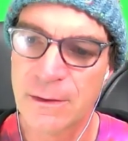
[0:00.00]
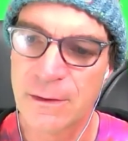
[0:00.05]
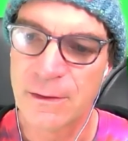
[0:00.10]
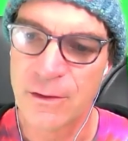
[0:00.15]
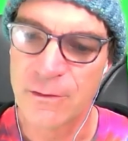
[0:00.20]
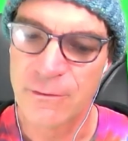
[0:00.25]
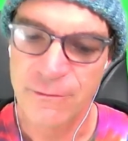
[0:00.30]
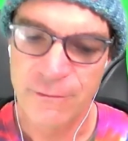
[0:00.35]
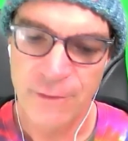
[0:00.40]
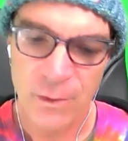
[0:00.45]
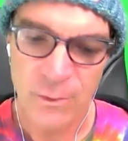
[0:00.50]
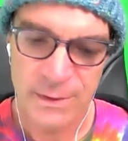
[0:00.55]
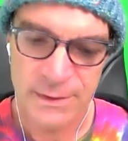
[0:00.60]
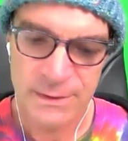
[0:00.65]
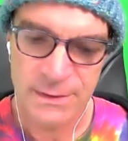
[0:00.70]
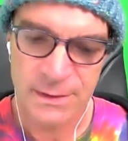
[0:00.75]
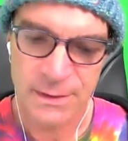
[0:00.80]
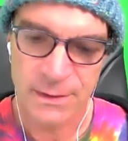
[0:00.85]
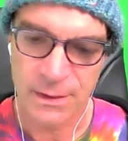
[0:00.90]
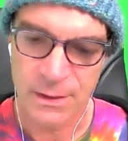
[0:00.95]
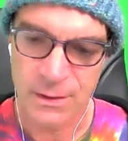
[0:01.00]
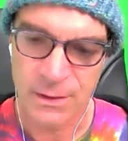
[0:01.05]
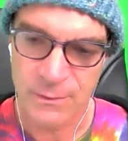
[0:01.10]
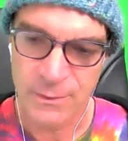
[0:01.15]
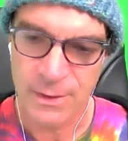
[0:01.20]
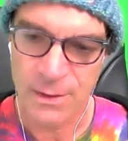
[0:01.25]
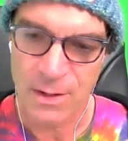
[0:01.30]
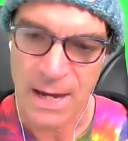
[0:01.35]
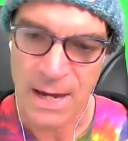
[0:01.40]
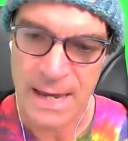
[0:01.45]
They're focused on the
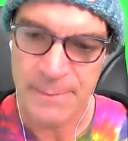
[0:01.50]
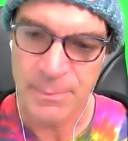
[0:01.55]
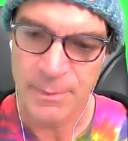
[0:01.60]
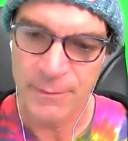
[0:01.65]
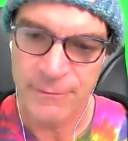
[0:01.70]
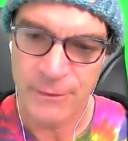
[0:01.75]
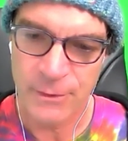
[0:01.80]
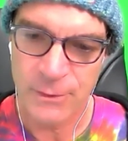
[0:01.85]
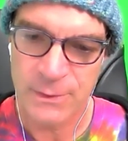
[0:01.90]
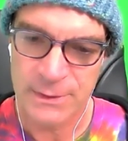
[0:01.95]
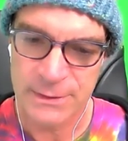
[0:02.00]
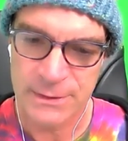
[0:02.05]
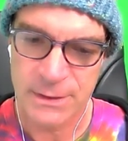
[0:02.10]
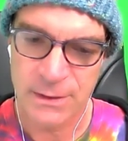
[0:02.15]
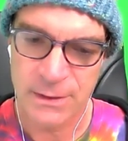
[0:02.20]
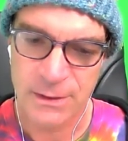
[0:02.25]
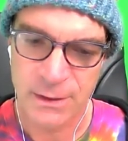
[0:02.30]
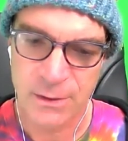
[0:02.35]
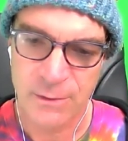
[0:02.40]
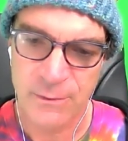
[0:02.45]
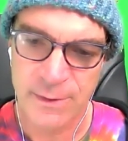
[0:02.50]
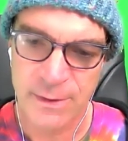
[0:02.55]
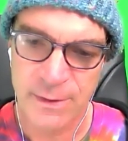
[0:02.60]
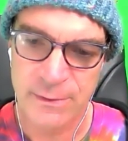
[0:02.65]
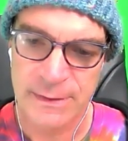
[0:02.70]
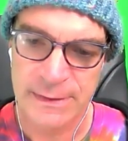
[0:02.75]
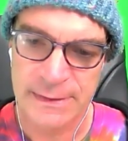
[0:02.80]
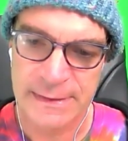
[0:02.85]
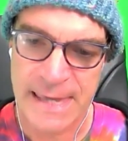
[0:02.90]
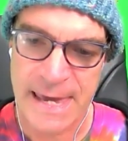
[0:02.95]
career, hyper focused on the career.
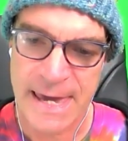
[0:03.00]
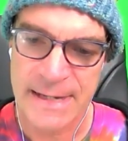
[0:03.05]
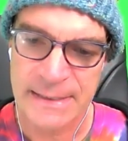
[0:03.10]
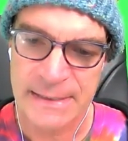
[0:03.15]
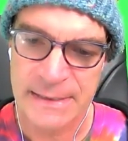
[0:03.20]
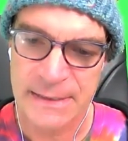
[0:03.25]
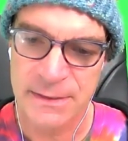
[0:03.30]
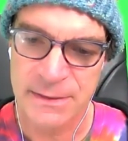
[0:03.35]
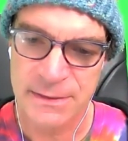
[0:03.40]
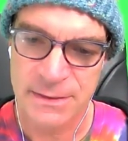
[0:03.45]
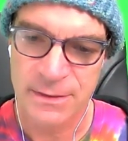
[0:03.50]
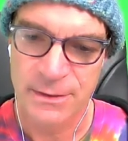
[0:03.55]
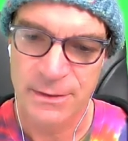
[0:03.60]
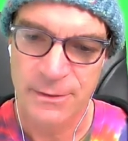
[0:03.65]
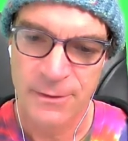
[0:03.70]
That is